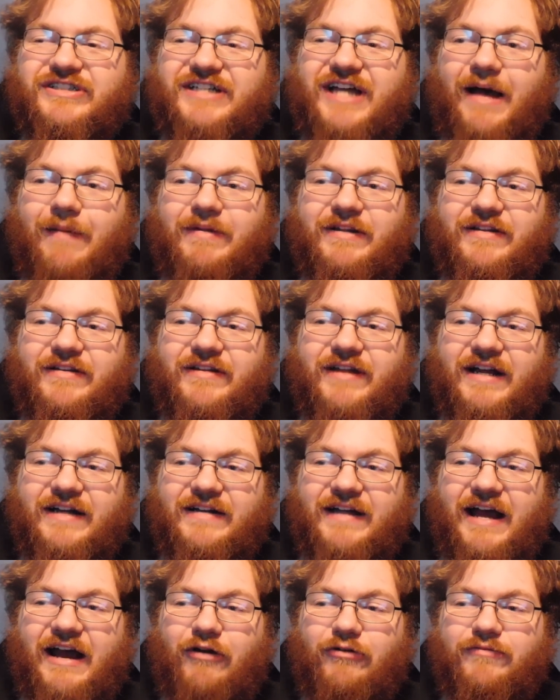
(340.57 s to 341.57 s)
Comet to take
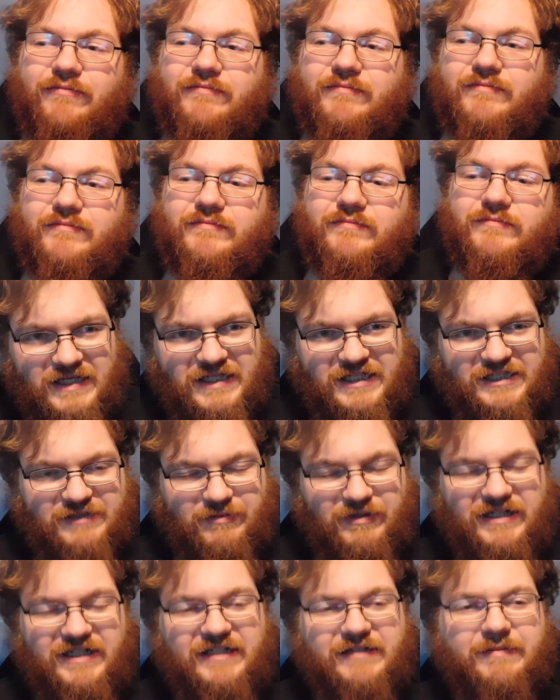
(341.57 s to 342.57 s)
down.
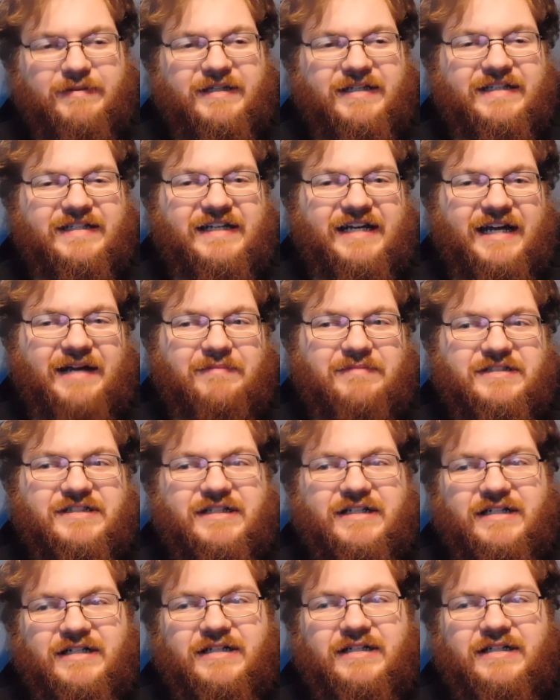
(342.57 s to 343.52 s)
Split up in the teams.